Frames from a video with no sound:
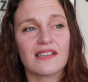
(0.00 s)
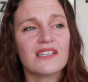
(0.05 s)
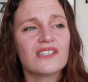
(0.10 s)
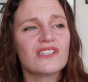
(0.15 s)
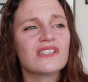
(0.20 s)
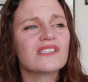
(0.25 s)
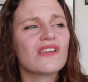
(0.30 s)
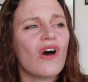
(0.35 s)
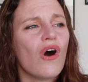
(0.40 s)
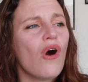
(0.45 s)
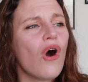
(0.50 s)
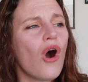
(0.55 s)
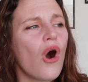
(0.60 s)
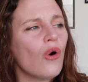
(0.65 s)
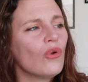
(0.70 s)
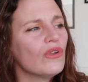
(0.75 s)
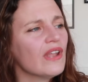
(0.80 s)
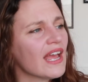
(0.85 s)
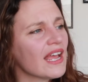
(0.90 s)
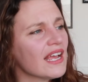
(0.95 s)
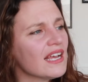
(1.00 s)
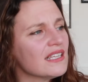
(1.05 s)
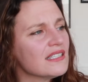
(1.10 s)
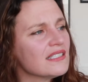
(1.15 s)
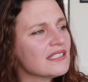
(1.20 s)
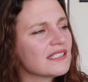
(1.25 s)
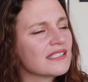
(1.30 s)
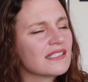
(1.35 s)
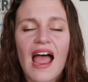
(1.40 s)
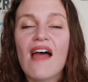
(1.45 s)
Let's just all hold
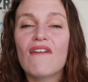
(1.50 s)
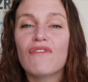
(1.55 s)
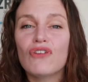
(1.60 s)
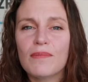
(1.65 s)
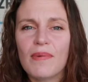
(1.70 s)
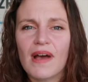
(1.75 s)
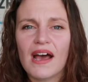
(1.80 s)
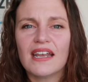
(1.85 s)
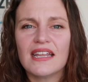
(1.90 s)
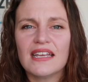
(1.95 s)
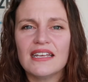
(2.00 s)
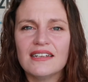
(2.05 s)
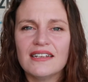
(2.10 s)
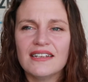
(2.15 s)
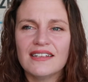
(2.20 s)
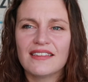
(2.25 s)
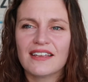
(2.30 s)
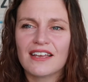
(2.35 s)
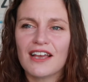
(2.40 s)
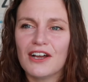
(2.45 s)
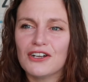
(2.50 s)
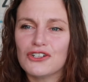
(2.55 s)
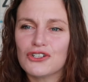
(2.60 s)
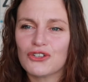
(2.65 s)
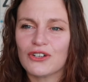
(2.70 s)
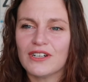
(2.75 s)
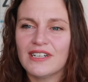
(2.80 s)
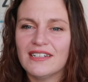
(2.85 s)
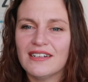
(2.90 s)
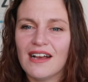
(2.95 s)
hands. Everybody in the
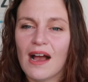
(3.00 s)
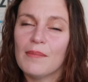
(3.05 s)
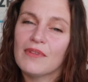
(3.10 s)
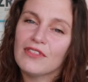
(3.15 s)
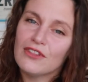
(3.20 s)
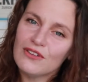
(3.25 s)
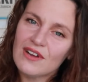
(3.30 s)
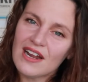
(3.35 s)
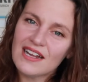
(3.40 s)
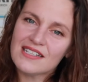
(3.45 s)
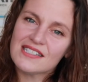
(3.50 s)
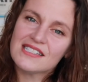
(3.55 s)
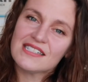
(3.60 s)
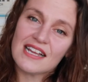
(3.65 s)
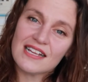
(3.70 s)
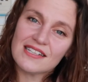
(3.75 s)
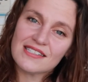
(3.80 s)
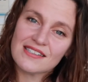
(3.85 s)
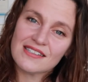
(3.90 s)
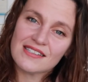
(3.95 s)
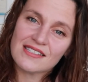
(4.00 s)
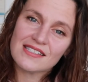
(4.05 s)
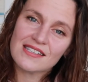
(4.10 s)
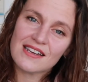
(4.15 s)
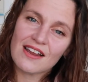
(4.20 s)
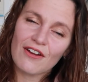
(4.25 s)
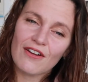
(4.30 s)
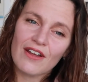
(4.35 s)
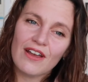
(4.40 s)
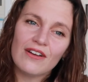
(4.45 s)
country, I'm in the United States in this
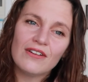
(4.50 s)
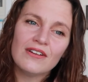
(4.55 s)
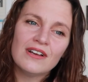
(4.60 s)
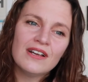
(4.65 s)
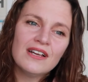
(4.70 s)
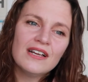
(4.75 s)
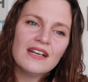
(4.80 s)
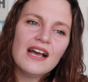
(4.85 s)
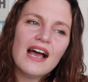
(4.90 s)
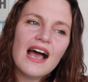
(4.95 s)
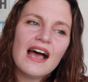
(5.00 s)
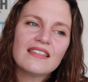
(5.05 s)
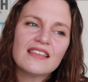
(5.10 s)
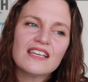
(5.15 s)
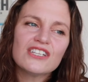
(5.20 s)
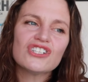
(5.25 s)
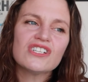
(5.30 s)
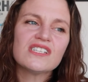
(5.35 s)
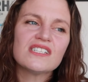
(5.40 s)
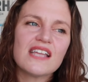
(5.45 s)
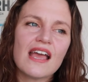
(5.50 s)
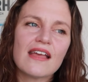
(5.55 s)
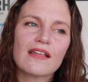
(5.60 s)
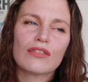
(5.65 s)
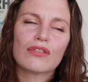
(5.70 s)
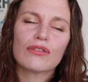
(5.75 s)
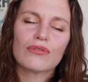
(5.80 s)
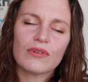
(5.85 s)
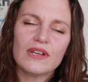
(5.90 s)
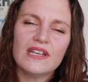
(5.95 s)
scenario, and let's just
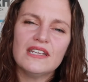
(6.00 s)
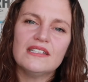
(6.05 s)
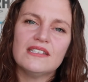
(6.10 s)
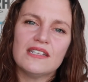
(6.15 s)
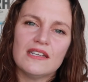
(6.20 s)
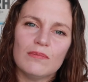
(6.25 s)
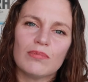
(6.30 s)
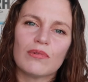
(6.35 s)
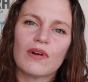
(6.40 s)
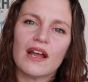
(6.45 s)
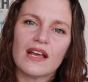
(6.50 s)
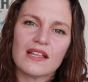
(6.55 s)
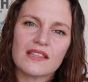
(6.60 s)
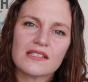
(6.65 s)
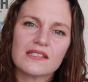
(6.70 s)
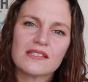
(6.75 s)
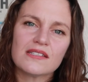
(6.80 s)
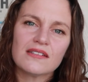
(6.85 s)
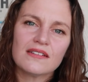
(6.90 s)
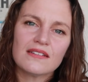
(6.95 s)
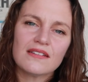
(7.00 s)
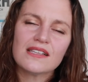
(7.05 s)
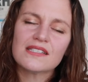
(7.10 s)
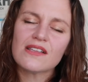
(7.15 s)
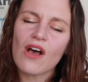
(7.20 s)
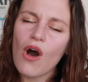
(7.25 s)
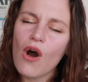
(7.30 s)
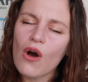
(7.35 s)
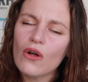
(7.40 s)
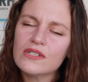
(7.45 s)
take three deep breaths. Let's
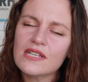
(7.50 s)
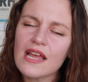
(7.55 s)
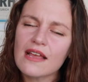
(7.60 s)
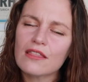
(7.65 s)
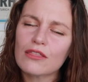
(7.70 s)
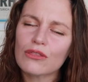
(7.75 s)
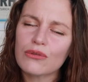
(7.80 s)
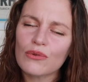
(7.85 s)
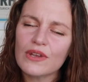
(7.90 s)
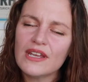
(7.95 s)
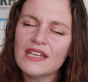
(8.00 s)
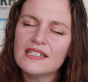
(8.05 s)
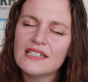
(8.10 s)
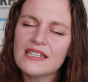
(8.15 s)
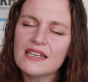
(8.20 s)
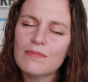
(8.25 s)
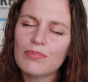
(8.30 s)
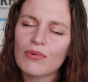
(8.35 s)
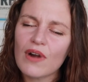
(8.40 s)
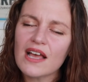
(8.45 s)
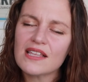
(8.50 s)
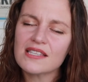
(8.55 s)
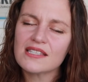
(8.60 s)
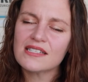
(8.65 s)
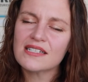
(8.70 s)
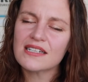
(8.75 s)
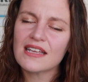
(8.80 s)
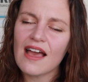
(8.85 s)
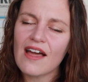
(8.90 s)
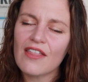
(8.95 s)
all take three deep
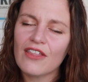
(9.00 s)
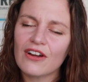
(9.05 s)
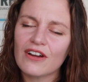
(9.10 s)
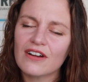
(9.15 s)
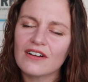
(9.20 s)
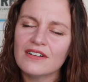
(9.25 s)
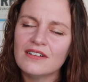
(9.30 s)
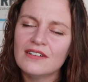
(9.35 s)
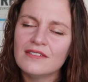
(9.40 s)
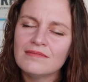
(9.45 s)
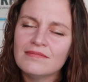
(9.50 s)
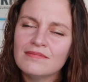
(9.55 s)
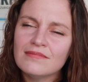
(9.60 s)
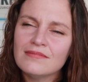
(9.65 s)
breaths together.